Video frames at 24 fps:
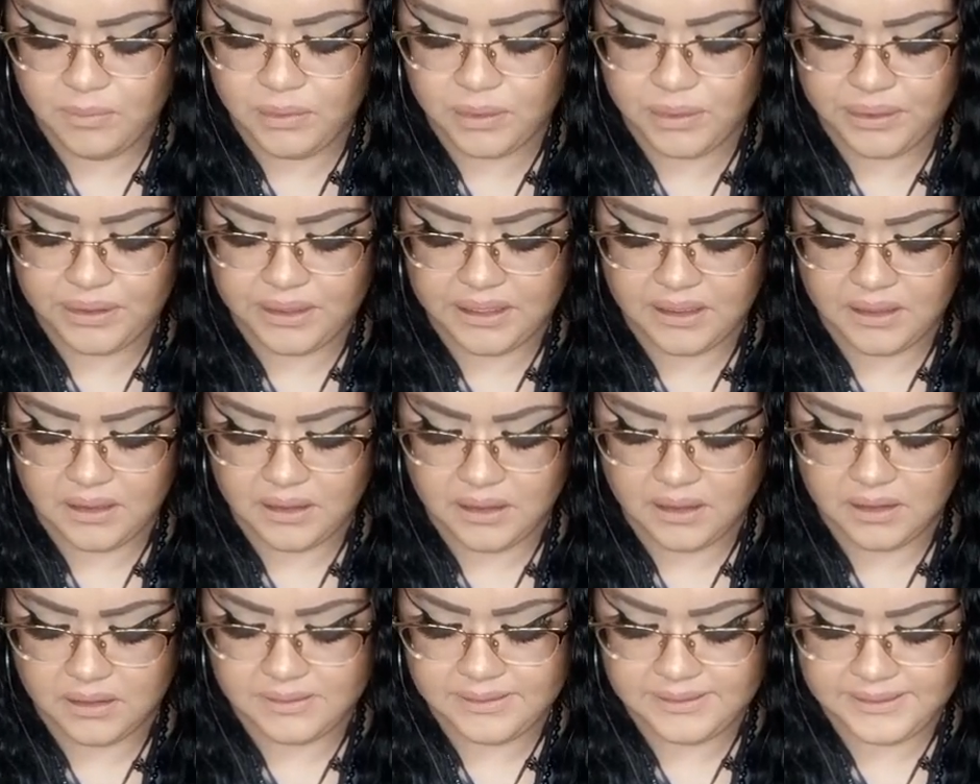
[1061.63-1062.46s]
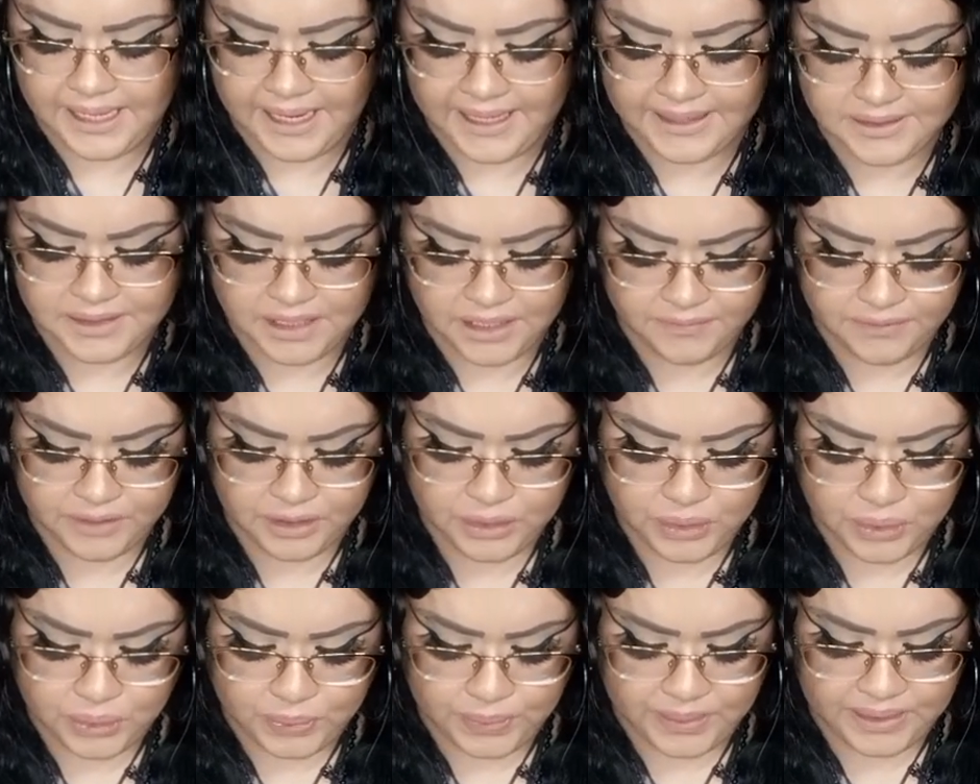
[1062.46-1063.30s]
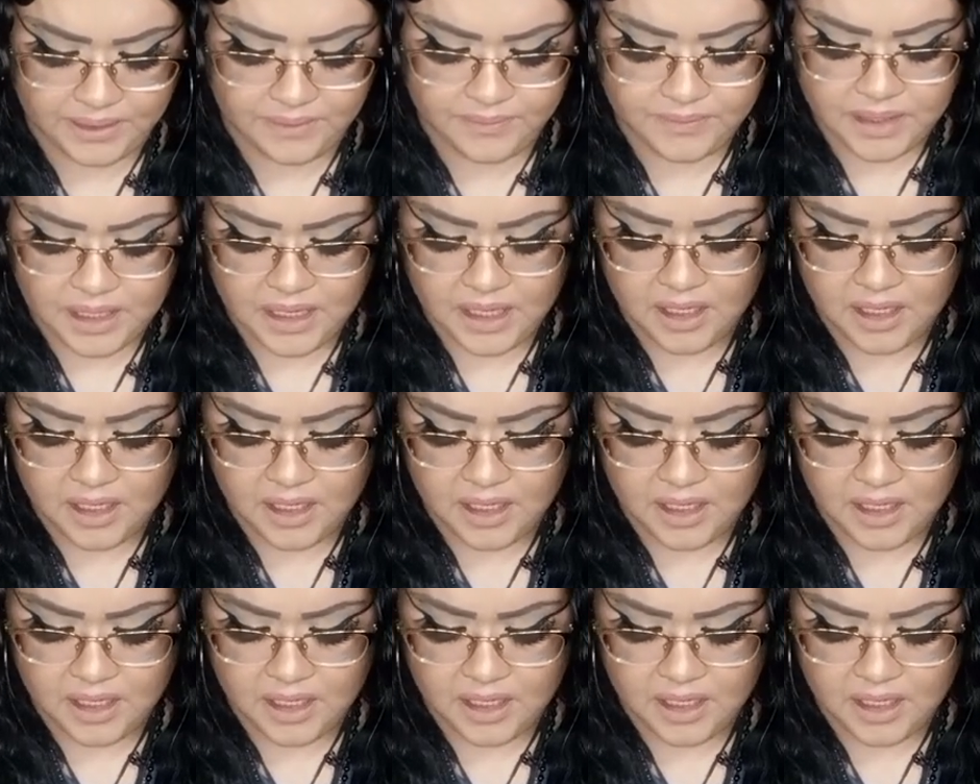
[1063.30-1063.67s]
both sides of the coin,